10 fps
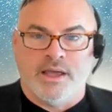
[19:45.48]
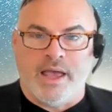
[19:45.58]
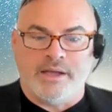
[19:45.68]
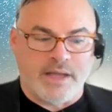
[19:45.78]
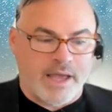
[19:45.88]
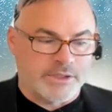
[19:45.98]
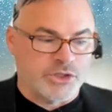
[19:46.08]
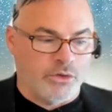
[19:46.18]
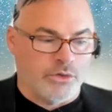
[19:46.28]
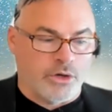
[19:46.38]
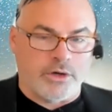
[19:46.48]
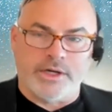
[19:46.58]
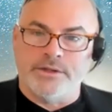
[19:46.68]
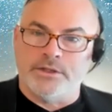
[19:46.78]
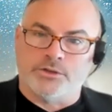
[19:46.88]
And as you'll learn
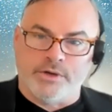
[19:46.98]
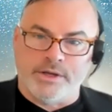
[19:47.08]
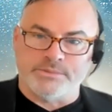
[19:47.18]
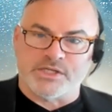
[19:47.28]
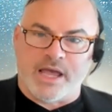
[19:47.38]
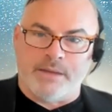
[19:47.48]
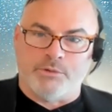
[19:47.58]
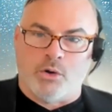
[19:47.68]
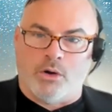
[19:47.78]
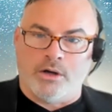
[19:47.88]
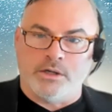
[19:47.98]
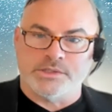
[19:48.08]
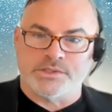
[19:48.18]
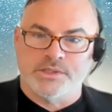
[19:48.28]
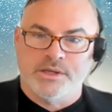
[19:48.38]
in the Dreamscape
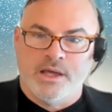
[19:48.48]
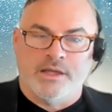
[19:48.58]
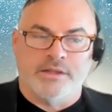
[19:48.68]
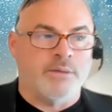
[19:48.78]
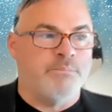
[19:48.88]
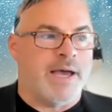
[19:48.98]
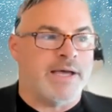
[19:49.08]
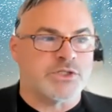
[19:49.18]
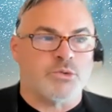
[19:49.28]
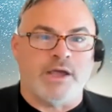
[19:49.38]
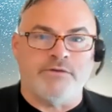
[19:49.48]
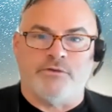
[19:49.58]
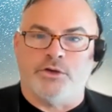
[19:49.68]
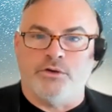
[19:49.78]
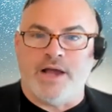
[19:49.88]
course, The best way
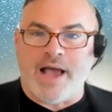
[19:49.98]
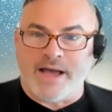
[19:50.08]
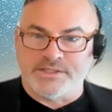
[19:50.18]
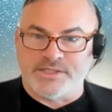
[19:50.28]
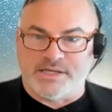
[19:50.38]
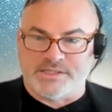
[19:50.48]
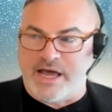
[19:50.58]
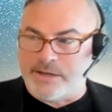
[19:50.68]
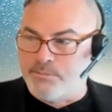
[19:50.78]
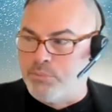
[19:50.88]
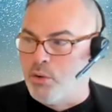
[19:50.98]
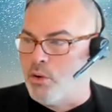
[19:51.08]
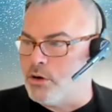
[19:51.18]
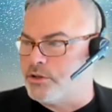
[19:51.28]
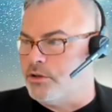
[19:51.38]
for you to access that
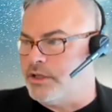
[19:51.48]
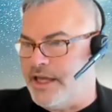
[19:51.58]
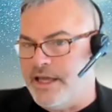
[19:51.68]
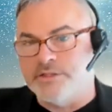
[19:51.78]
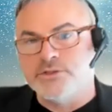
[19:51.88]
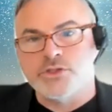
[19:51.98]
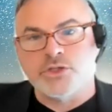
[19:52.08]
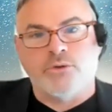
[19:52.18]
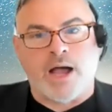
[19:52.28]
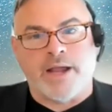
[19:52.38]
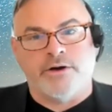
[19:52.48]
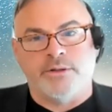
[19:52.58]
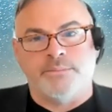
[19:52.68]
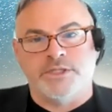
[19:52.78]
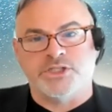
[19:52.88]
portal into higher
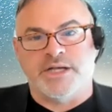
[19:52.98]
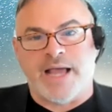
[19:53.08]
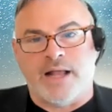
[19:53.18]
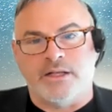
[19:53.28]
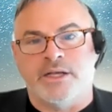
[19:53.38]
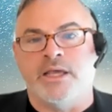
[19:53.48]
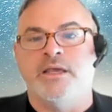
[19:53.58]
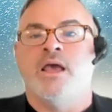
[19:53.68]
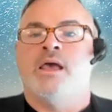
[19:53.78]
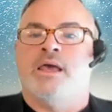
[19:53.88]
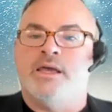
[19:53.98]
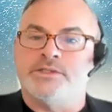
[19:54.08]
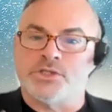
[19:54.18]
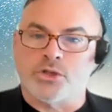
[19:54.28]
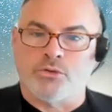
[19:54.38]
dimensionality
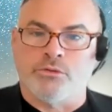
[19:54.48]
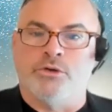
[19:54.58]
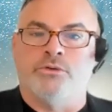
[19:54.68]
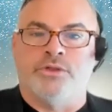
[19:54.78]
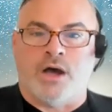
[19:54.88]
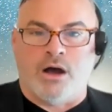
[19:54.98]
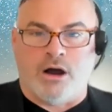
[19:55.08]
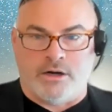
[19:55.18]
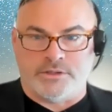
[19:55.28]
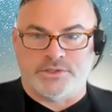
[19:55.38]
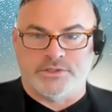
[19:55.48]
is through the heart.